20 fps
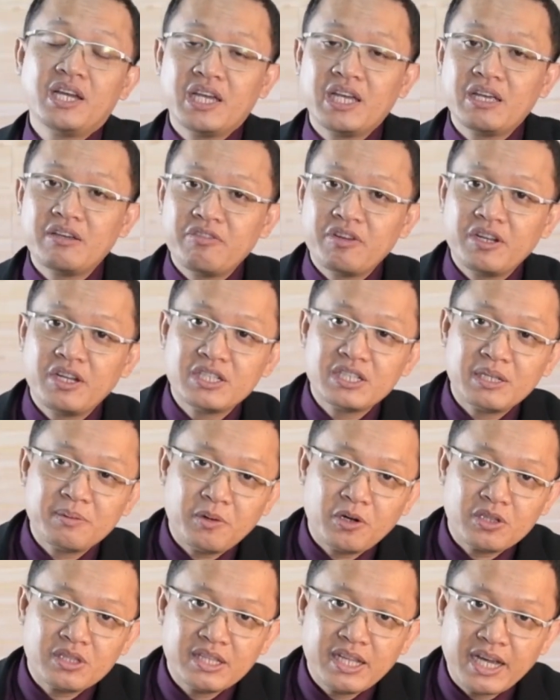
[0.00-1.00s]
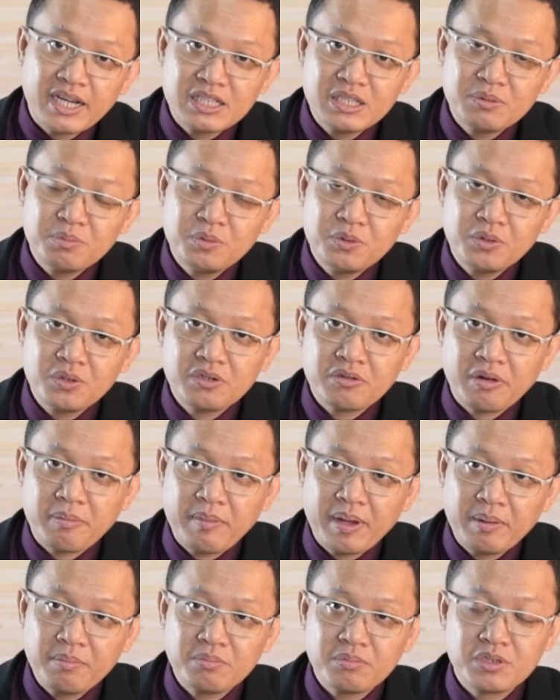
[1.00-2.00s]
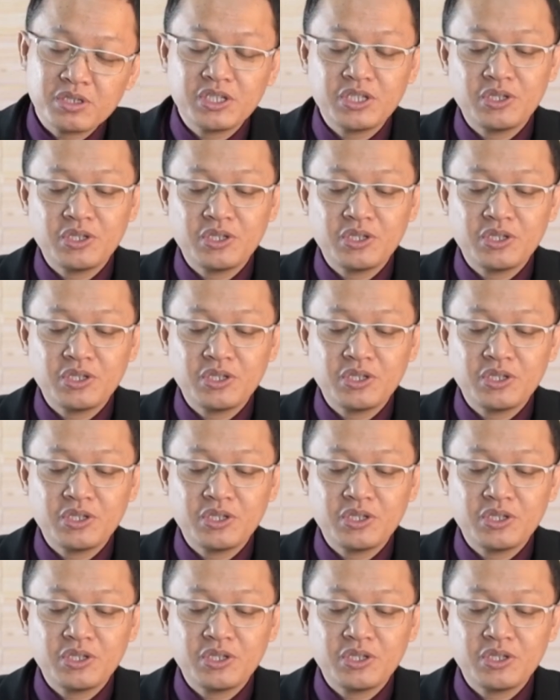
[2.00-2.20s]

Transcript: If it is about textbook, remember,